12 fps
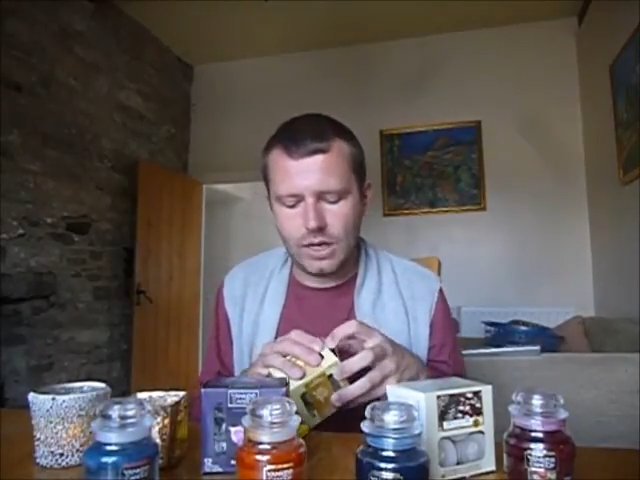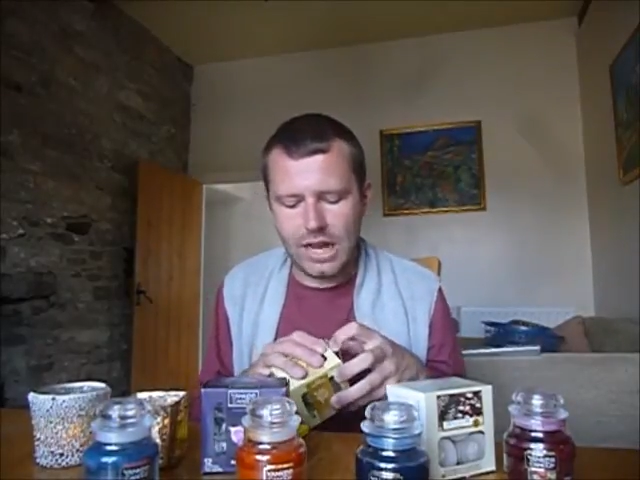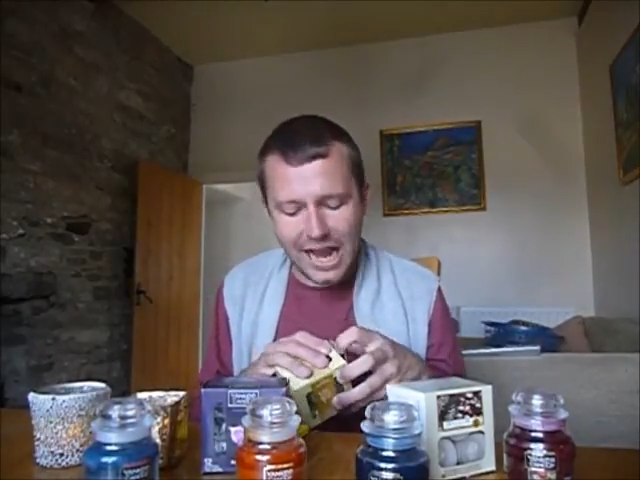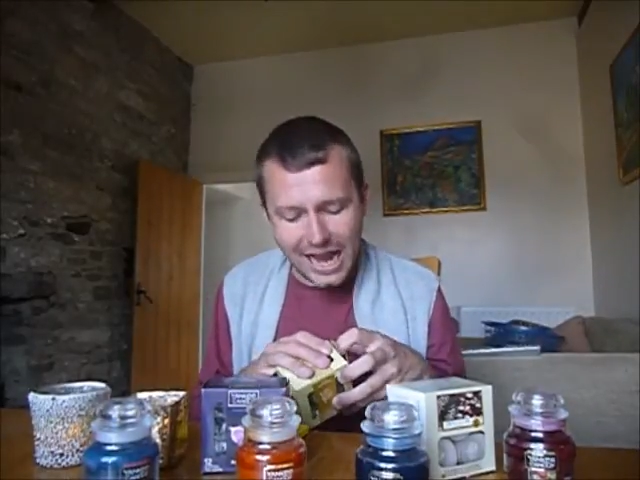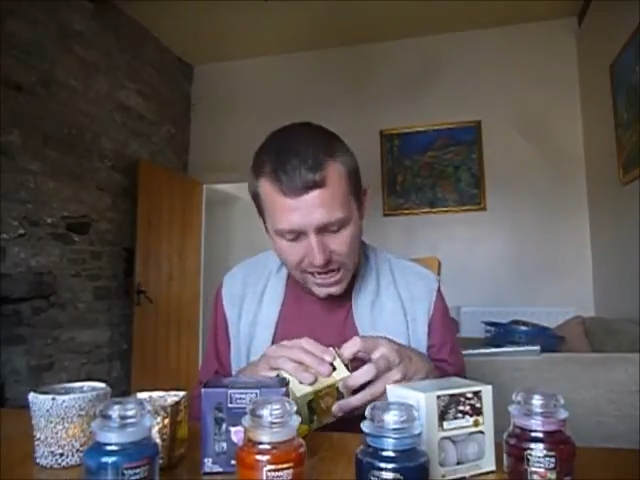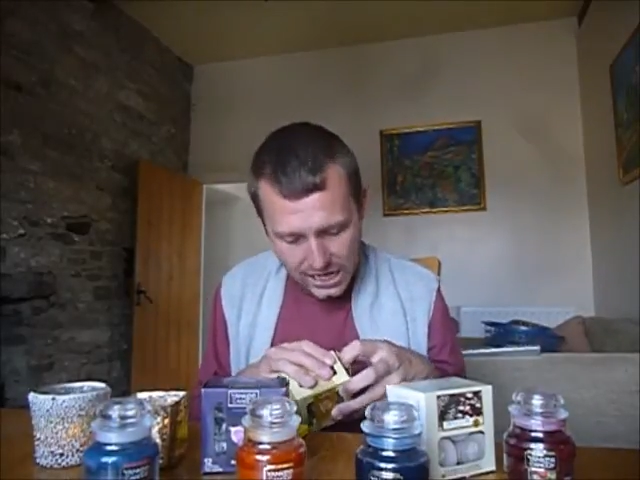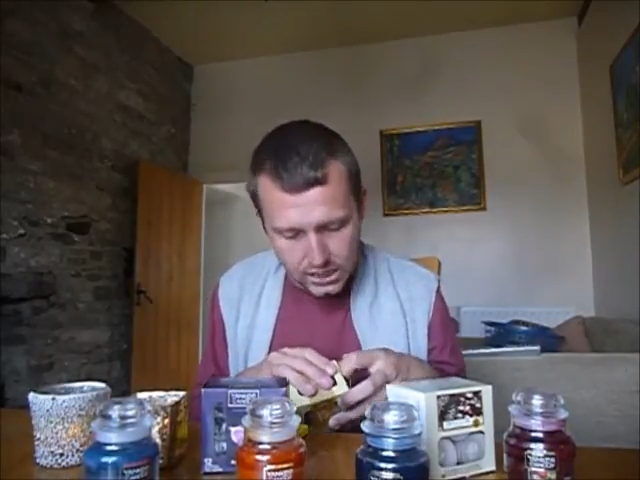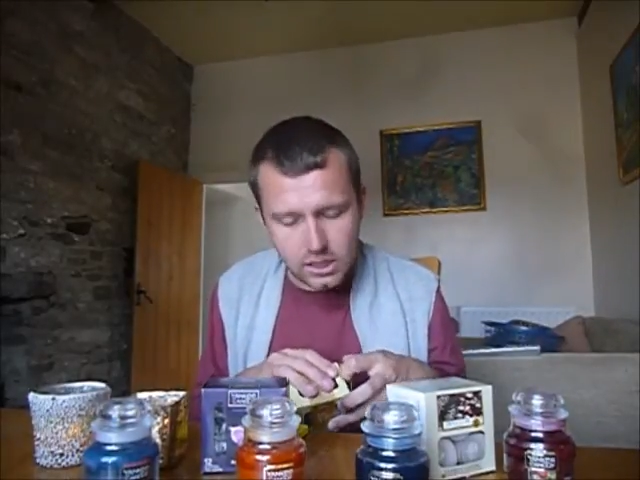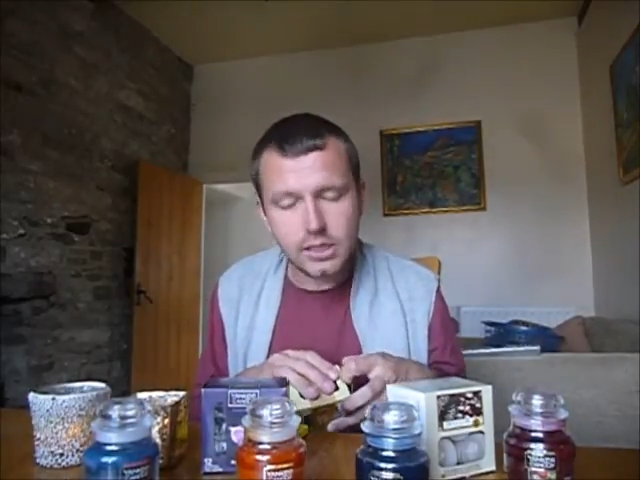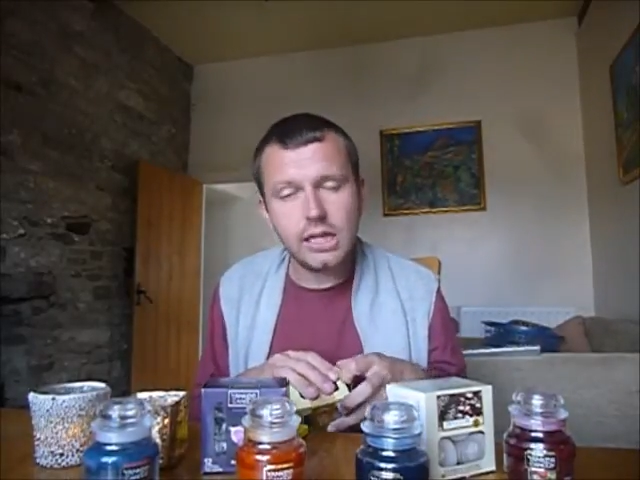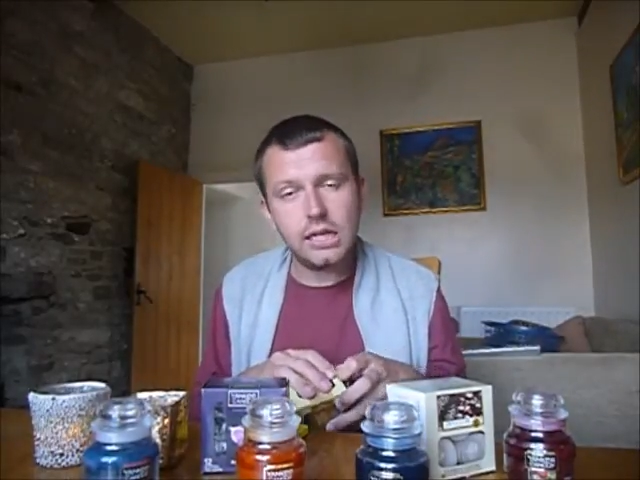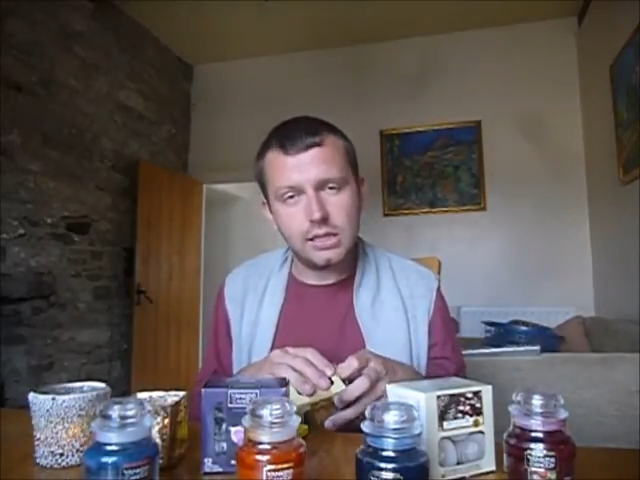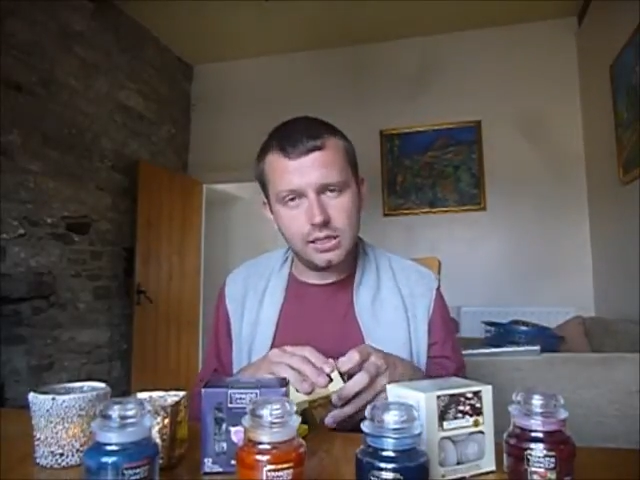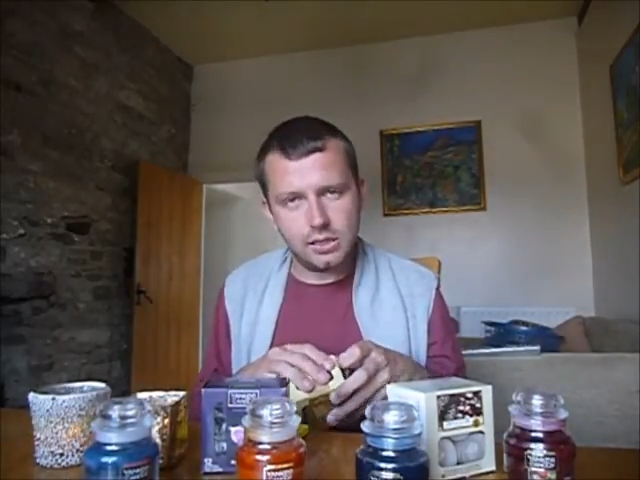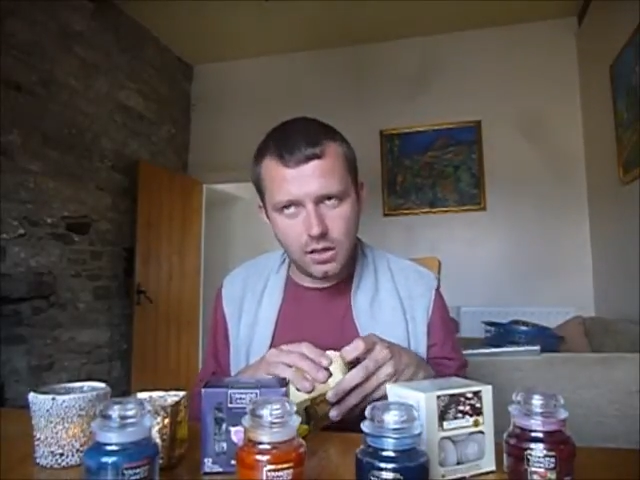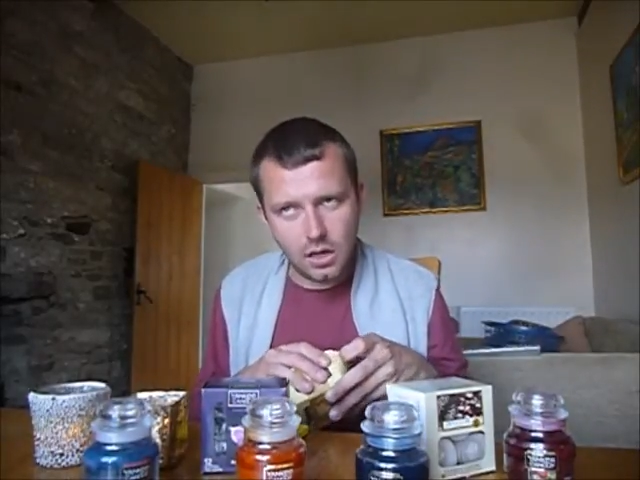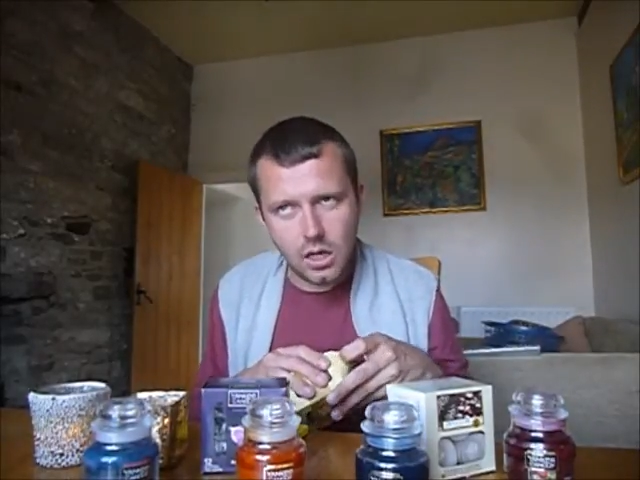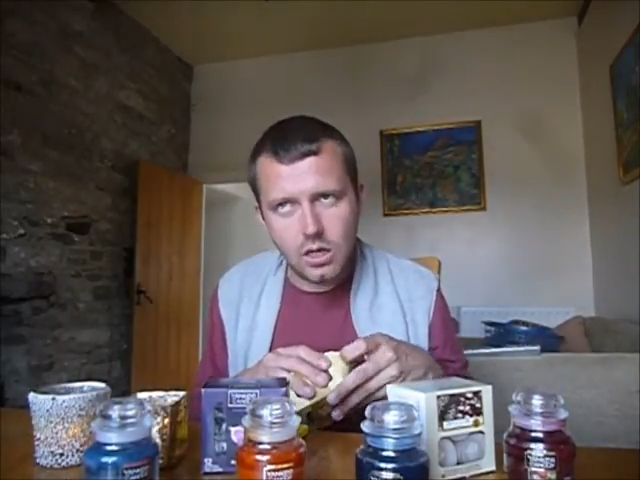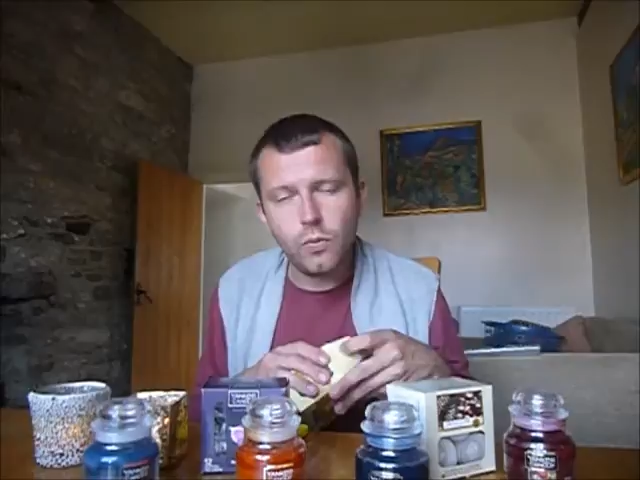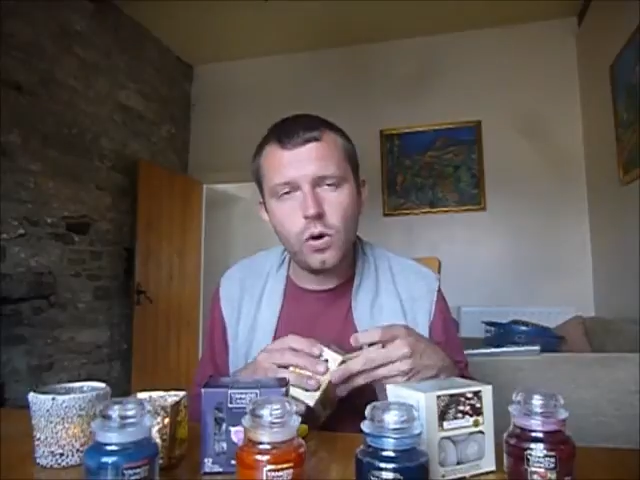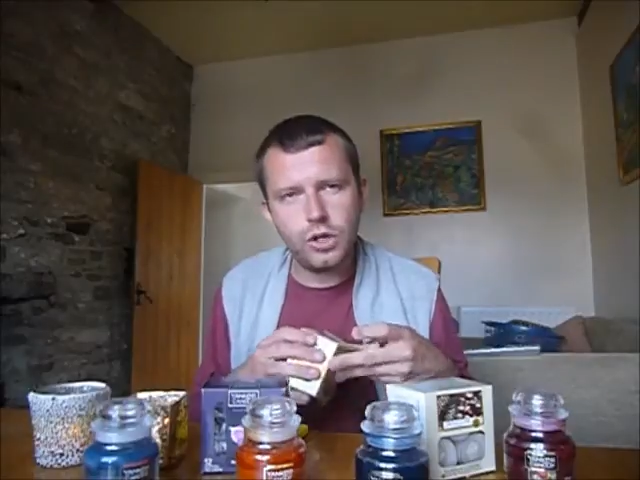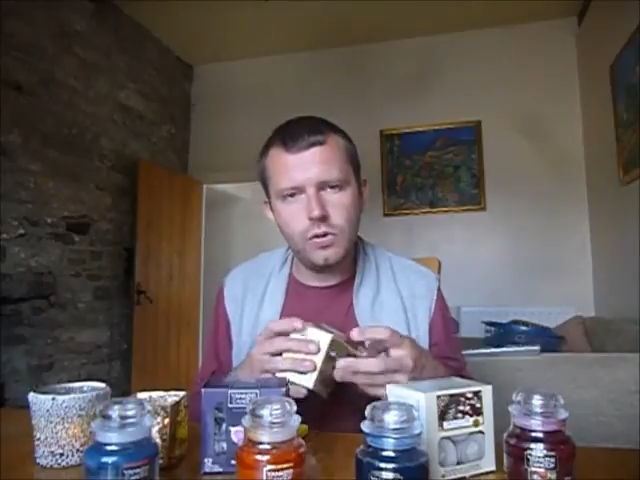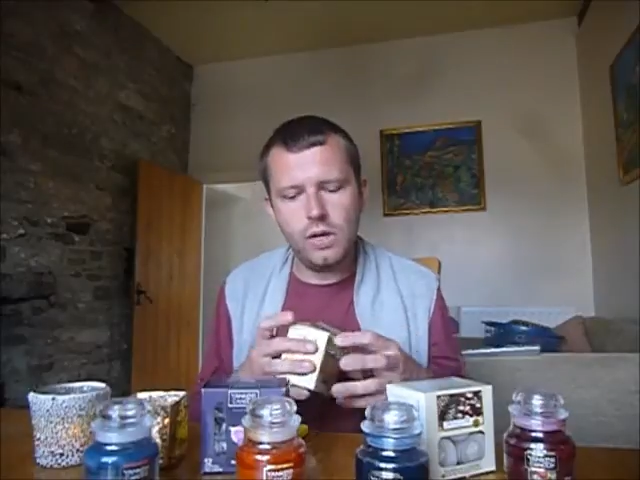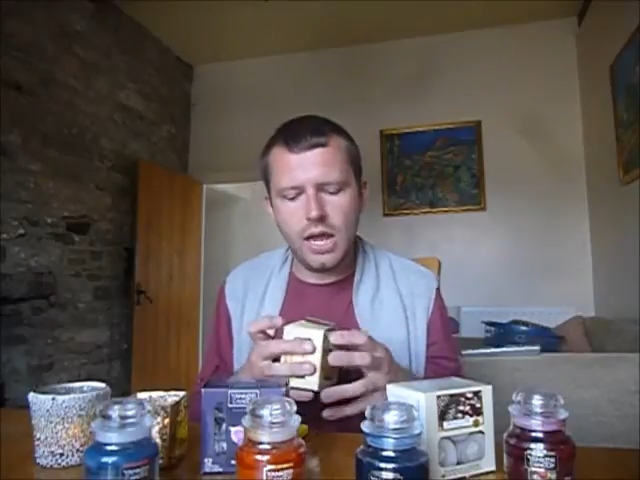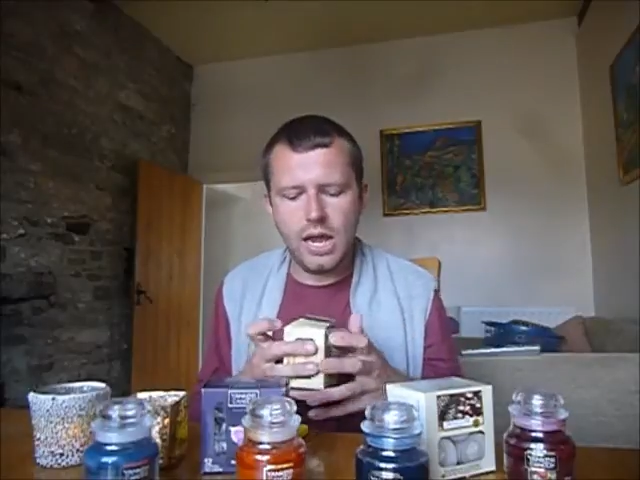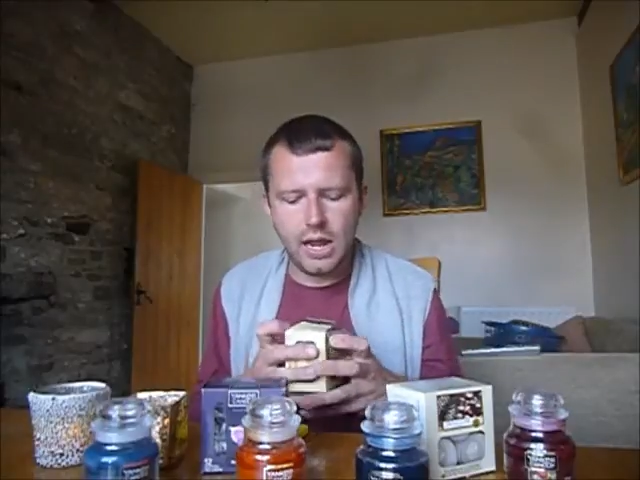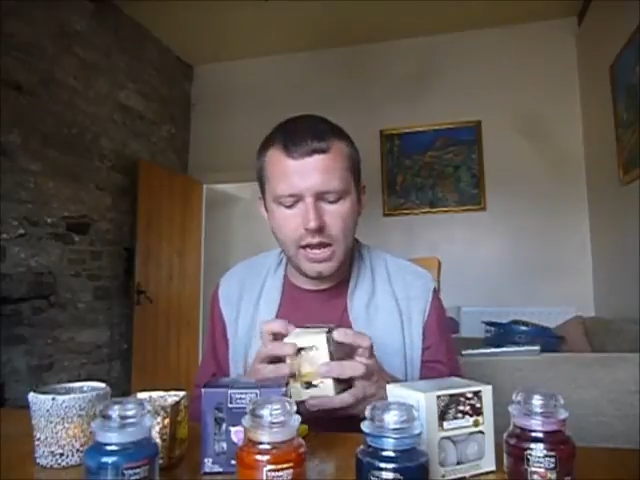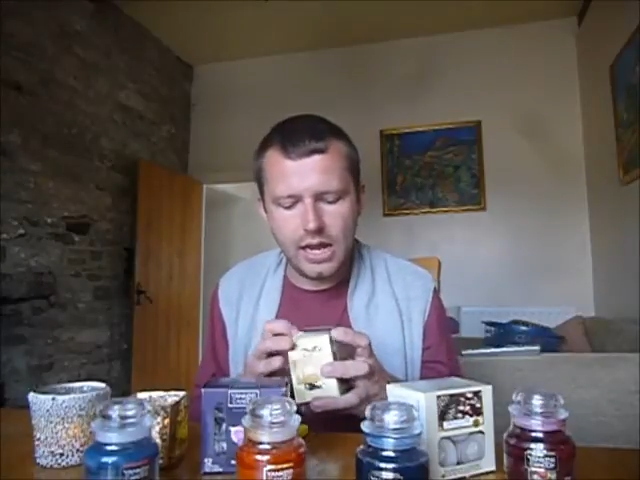And that's kind of what you get.